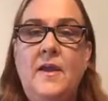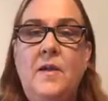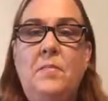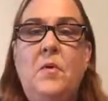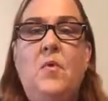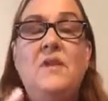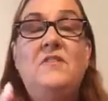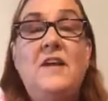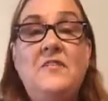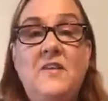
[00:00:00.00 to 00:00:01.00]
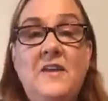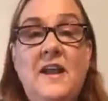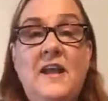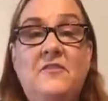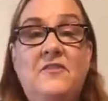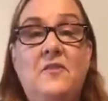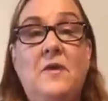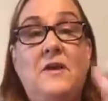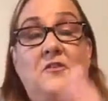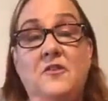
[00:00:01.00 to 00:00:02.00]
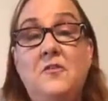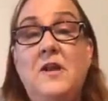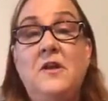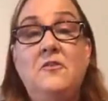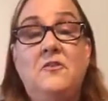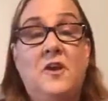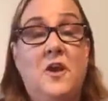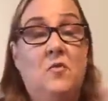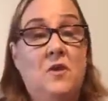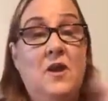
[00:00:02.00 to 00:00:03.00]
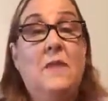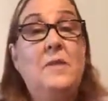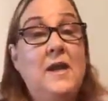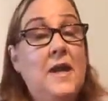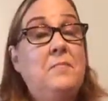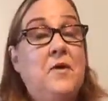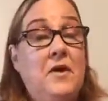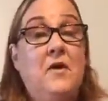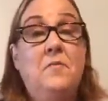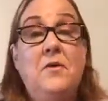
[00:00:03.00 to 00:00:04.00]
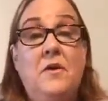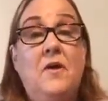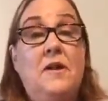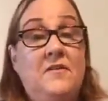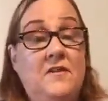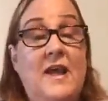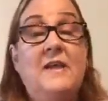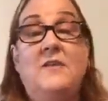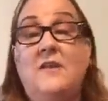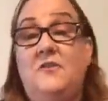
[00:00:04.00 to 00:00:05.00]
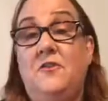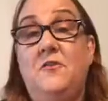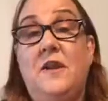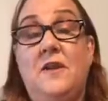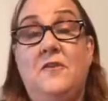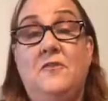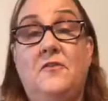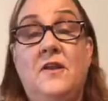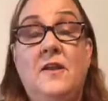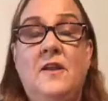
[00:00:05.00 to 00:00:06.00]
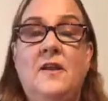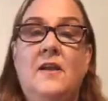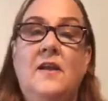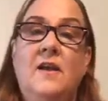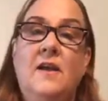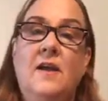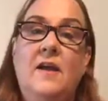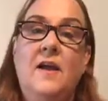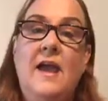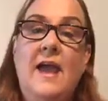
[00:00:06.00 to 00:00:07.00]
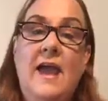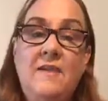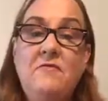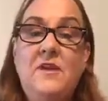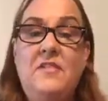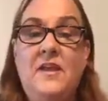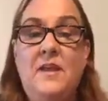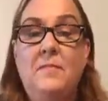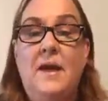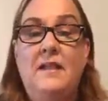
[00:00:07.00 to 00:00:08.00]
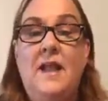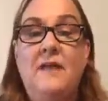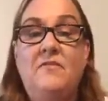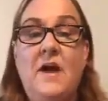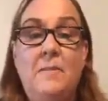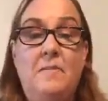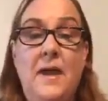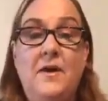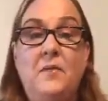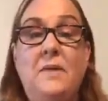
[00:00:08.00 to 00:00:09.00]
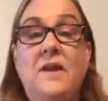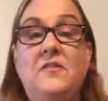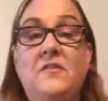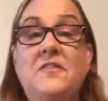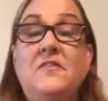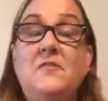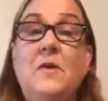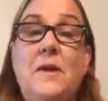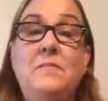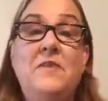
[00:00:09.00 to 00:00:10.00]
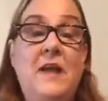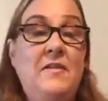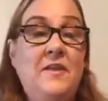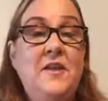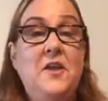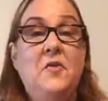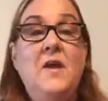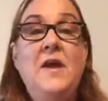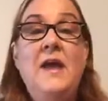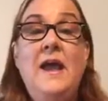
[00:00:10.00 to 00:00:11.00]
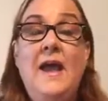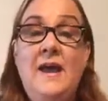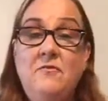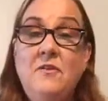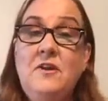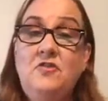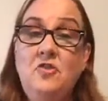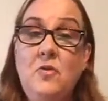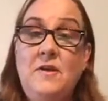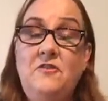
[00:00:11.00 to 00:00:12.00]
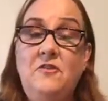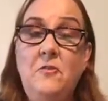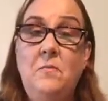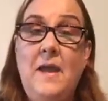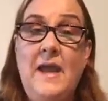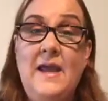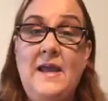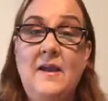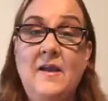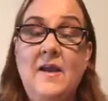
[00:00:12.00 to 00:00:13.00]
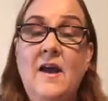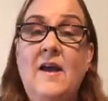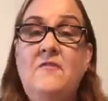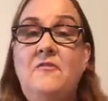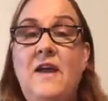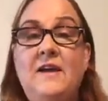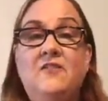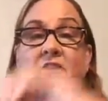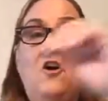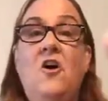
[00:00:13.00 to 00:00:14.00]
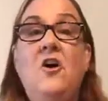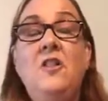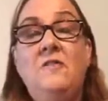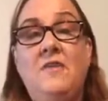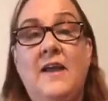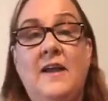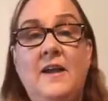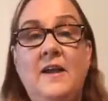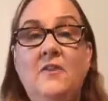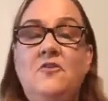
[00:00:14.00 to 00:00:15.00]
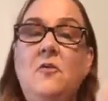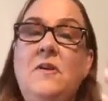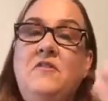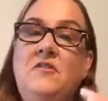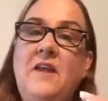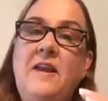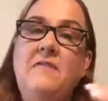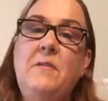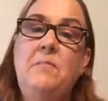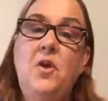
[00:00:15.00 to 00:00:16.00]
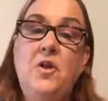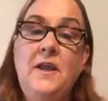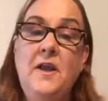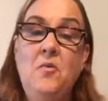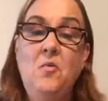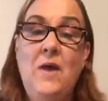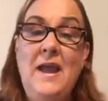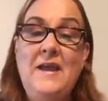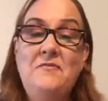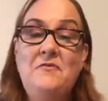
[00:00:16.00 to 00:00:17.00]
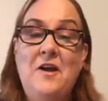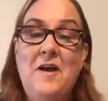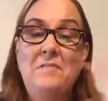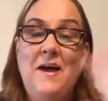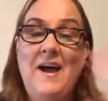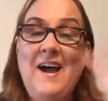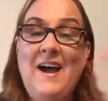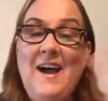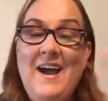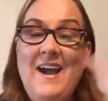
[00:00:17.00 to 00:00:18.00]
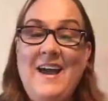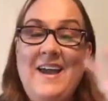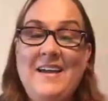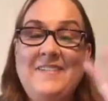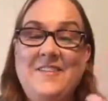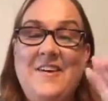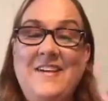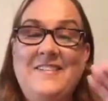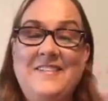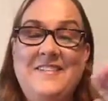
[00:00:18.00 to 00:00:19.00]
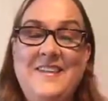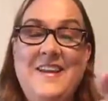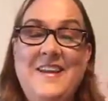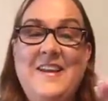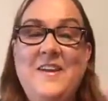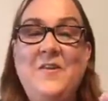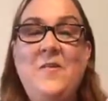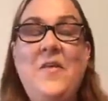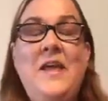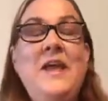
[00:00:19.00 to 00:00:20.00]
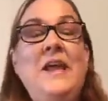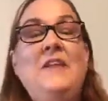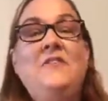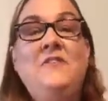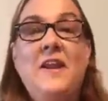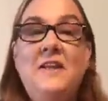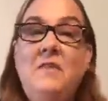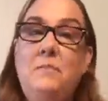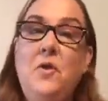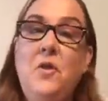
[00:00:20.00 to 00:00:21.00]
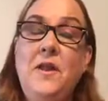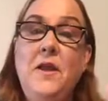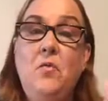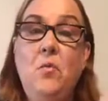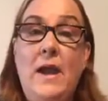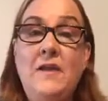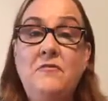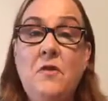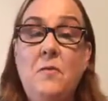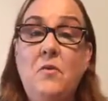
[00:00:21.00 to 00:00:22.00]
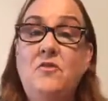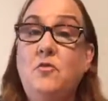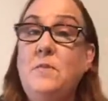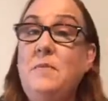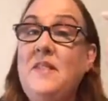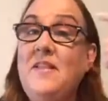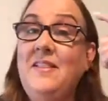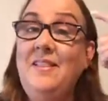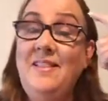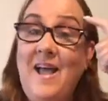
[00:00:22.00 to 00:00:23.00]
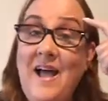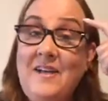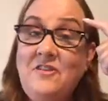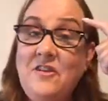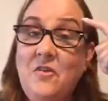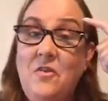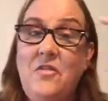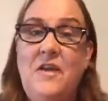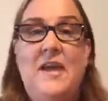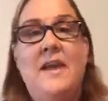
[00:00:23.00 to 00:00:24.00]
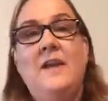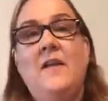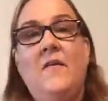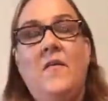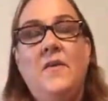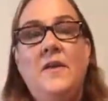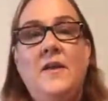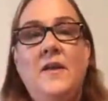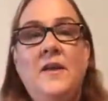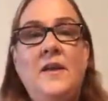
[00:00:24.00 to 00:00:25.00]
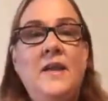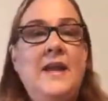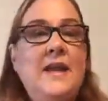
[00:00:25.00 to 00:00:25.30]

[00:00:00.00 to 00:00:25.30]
But once I said yes to it 2 years ago, we're coming up on exactly 2 years. Everything in my life got better because this is what I'm telling you. Every choice you make affects all of it. So instead of it pulling away from, hi, it's great to see you, instead of it pulling away from, which would be the logical thing, it